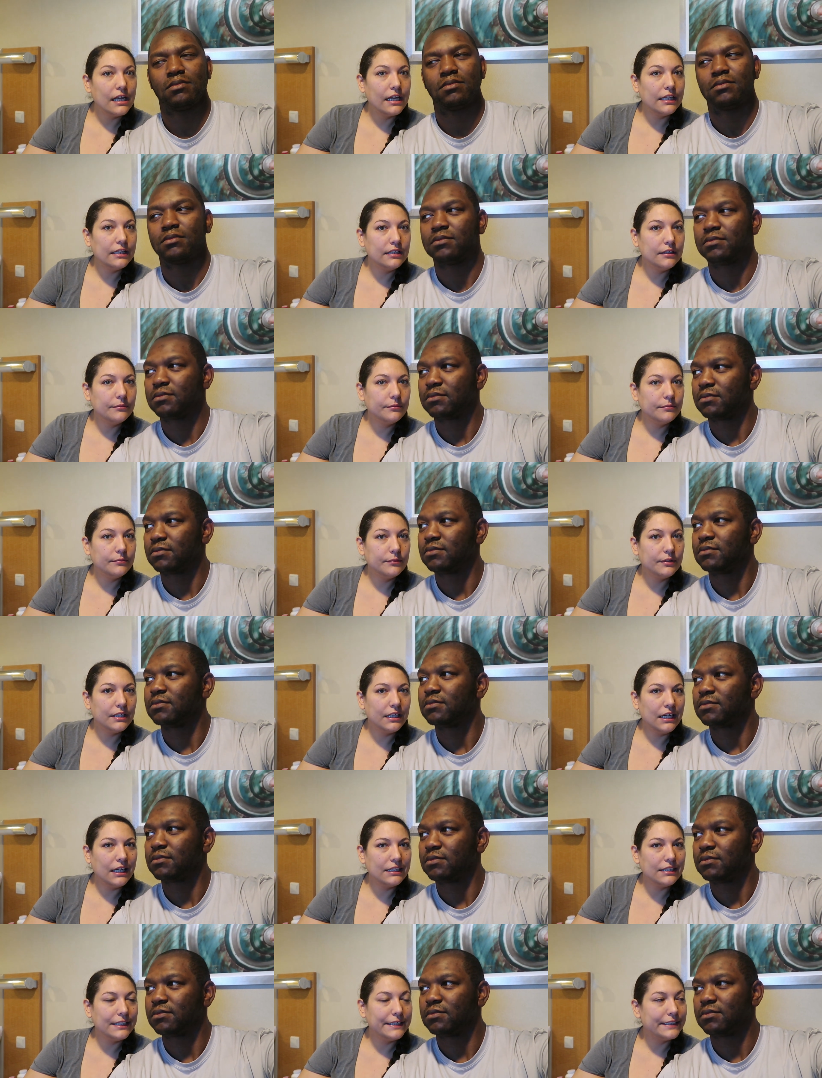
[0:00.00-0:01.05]
Speaker 1: and then they
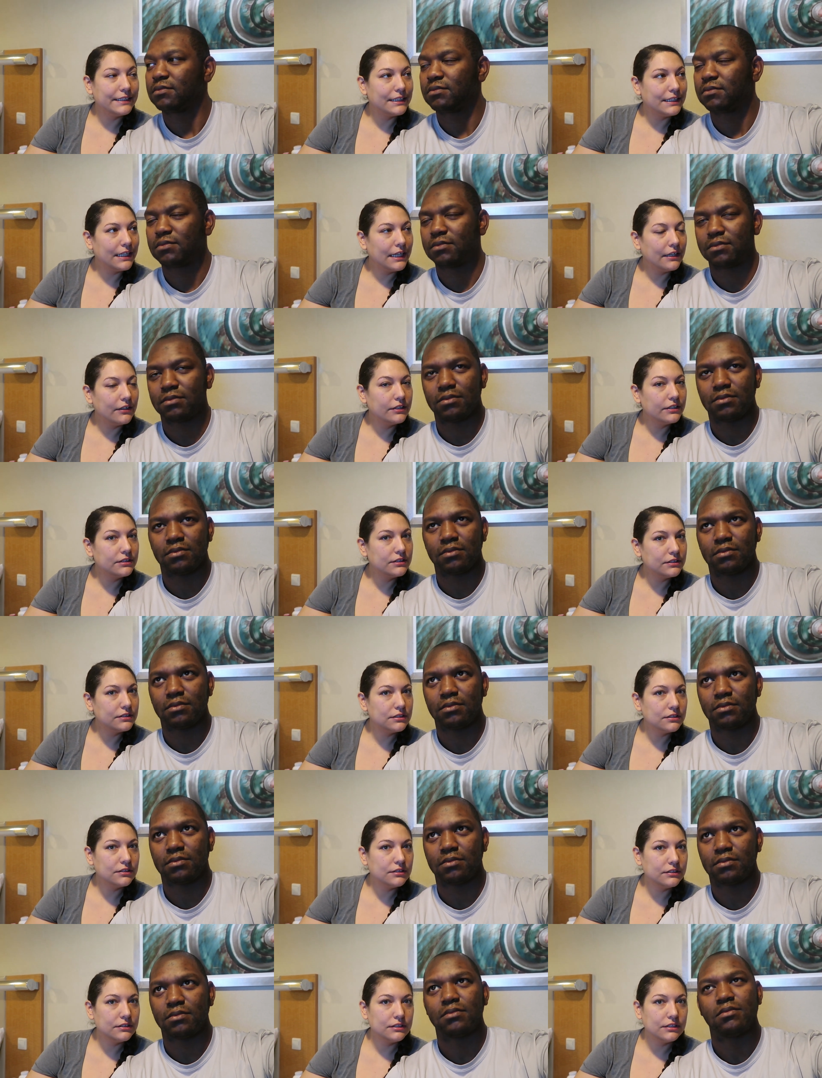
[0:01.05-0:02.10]
had like the carrot
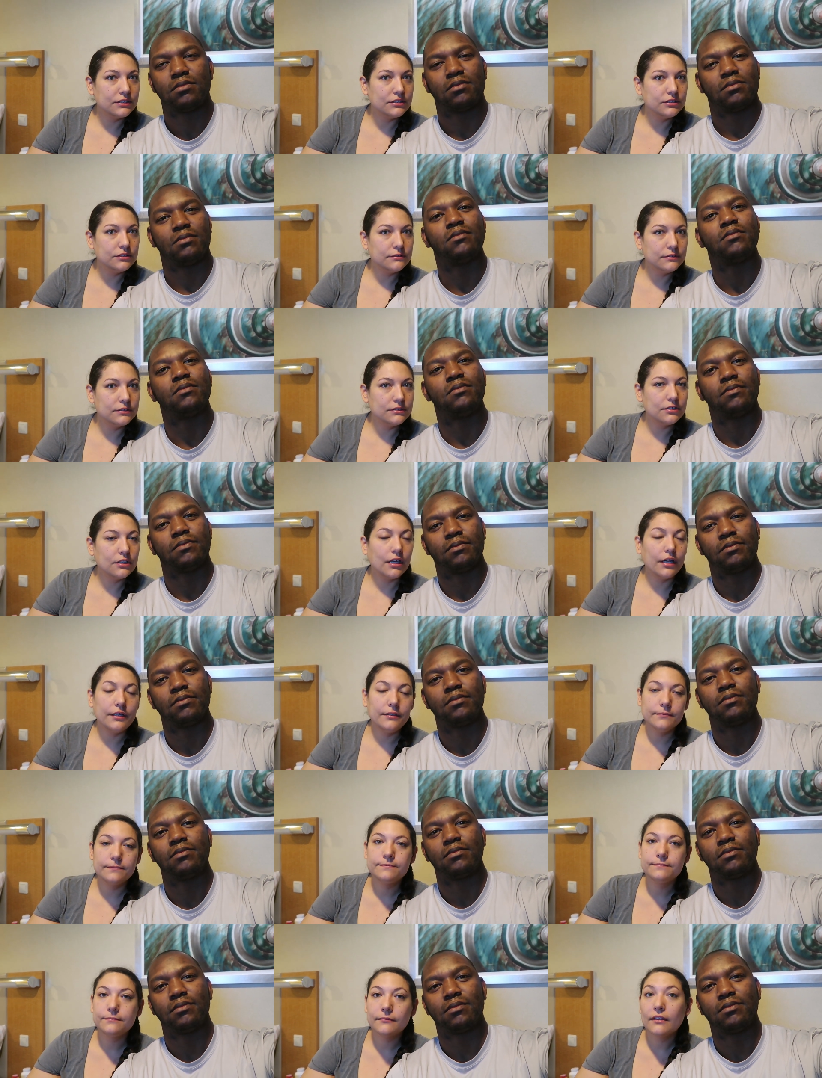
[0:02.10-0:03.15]
dessert that you mm-hmm. had tried.
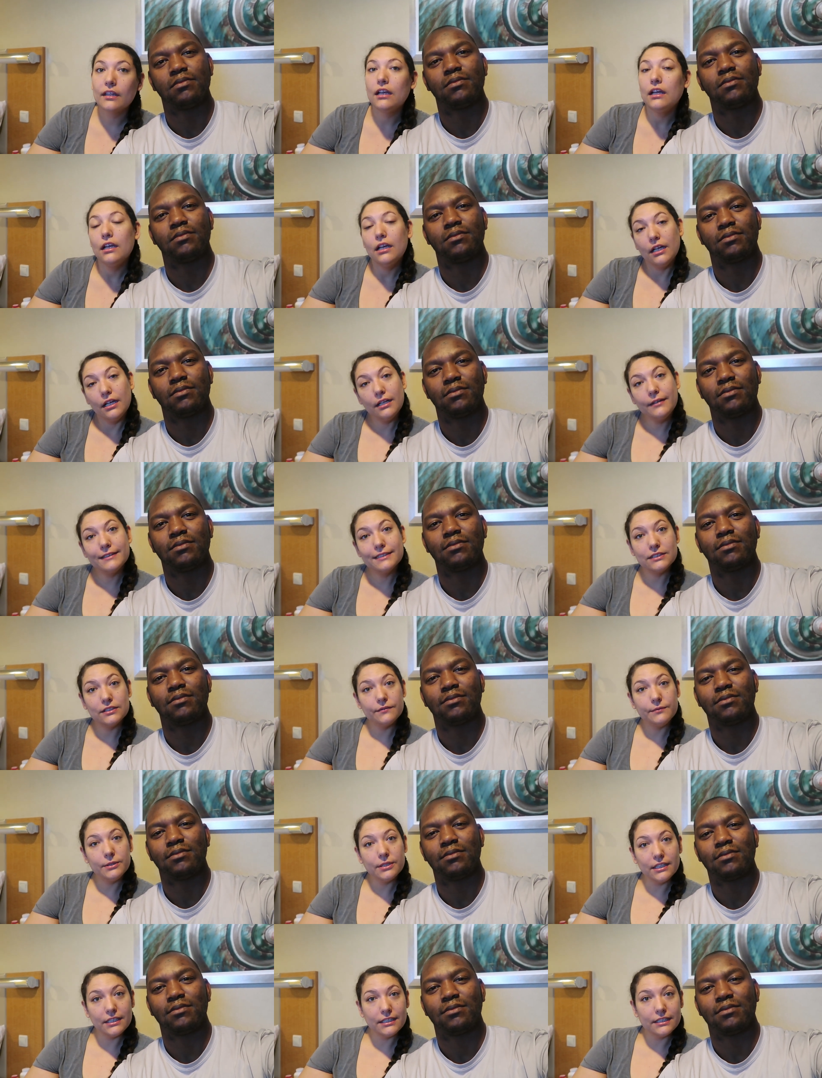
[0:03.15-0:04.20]
Anyway, so if
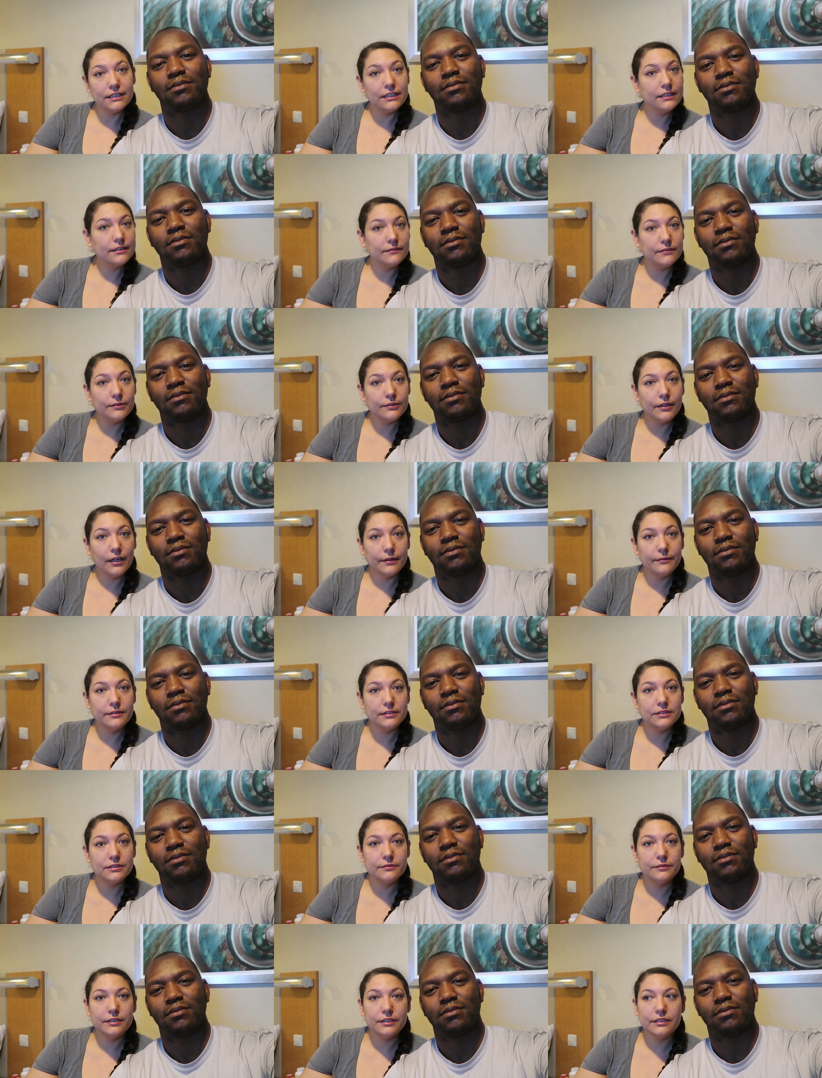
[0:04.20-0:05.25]
you like Indian food, I would
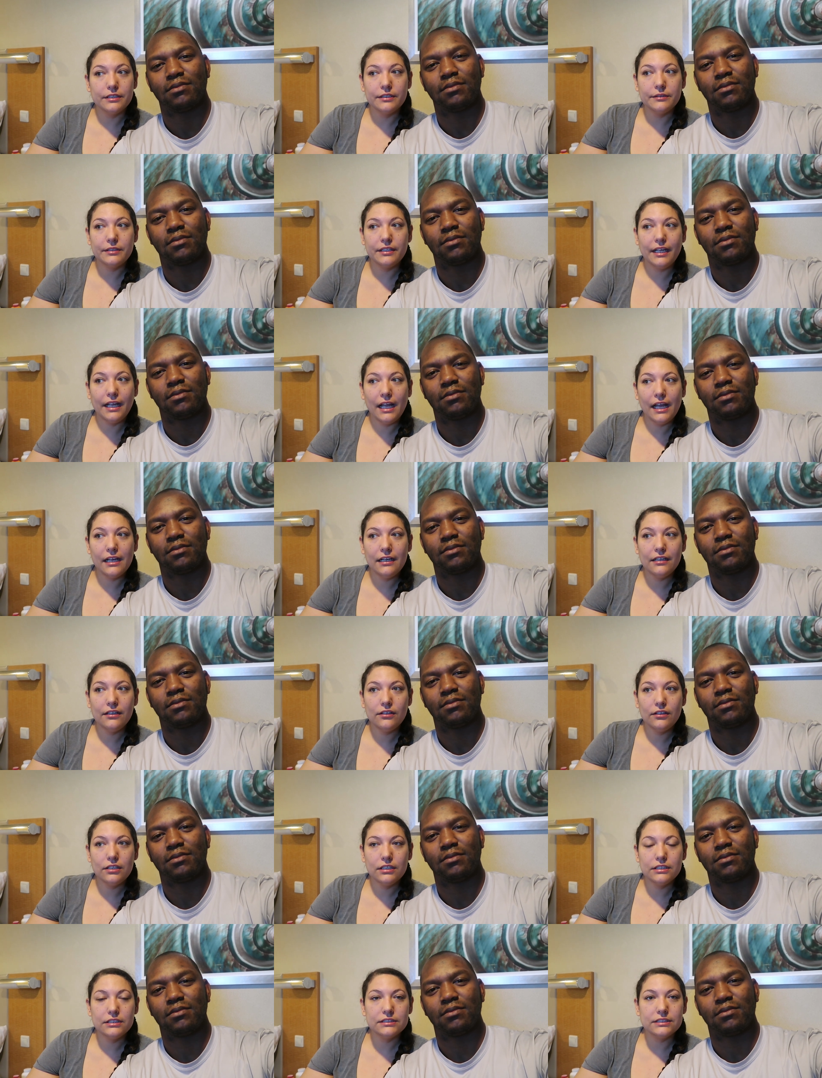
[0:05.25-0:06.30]
do it. They had it
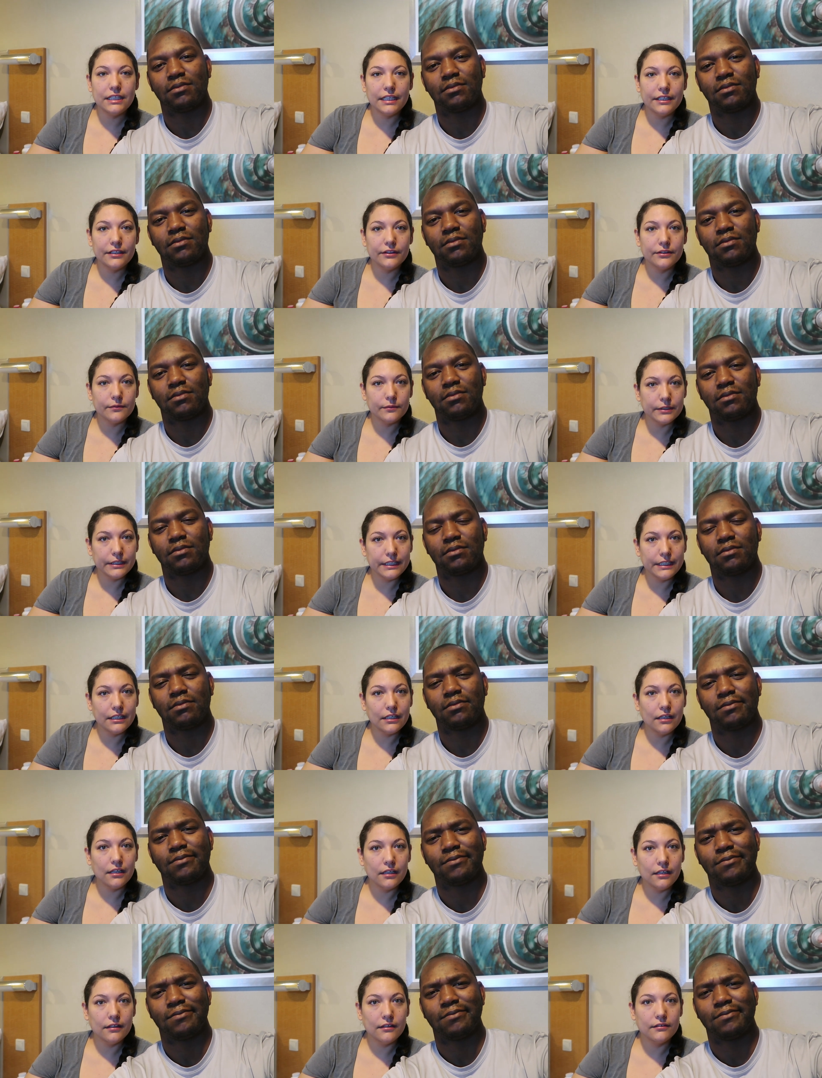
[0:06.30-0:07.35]
on day three
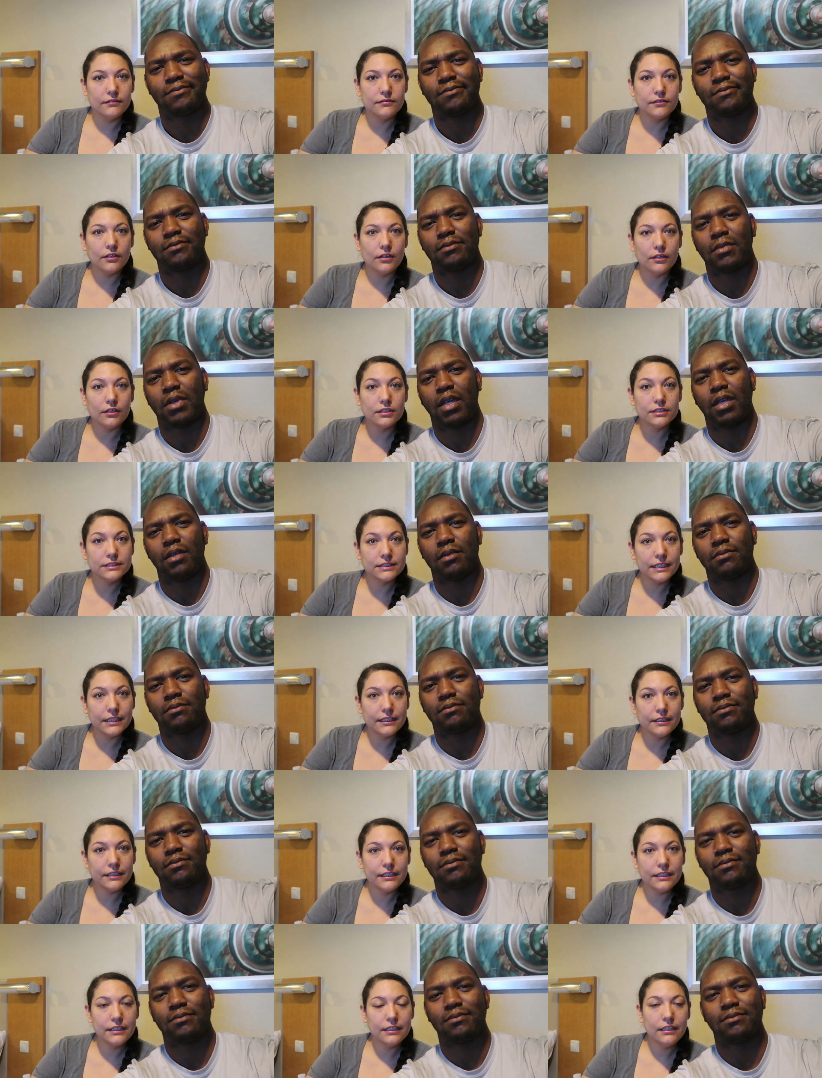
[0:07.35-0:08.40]
of our
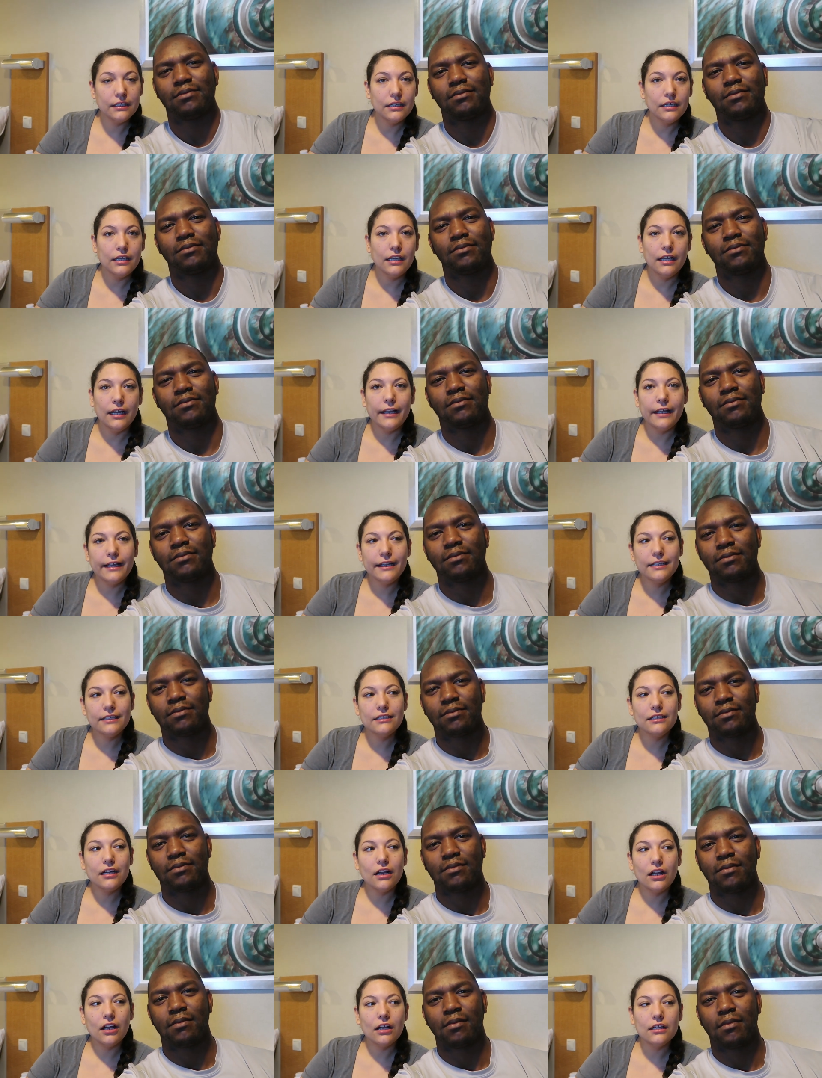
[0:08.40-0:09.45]
sailing, and
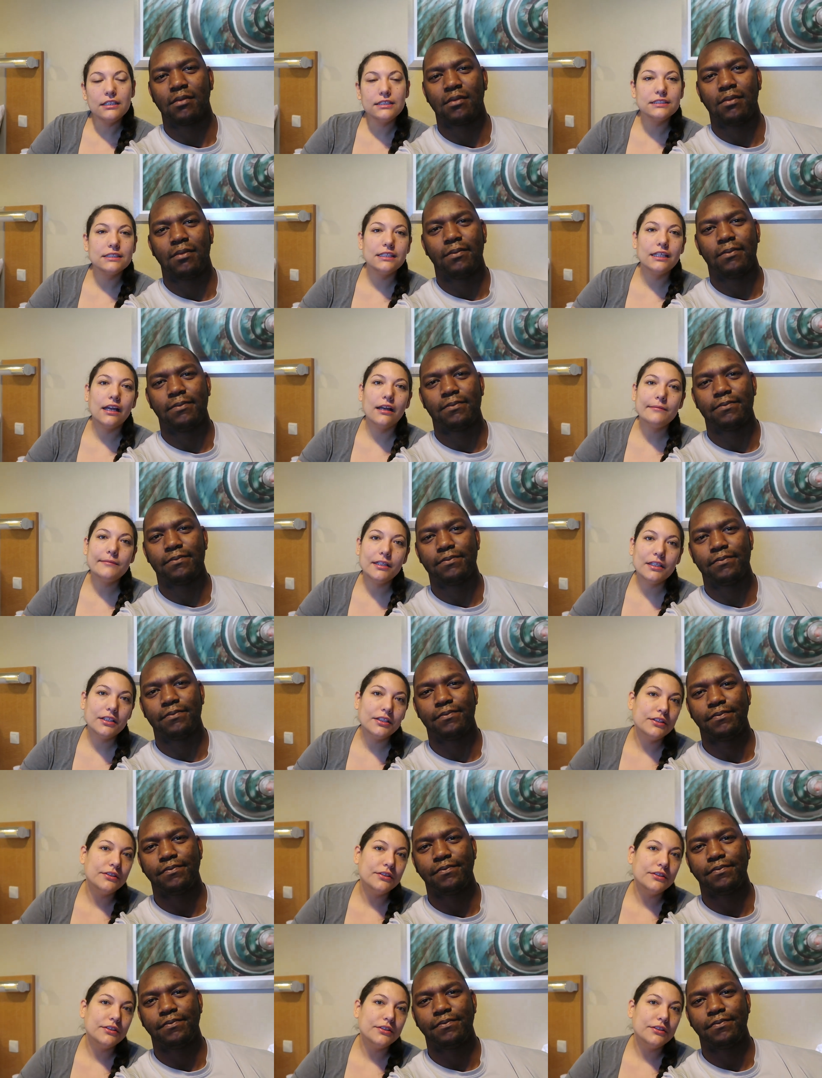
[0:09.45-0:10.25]
honestly, I'm not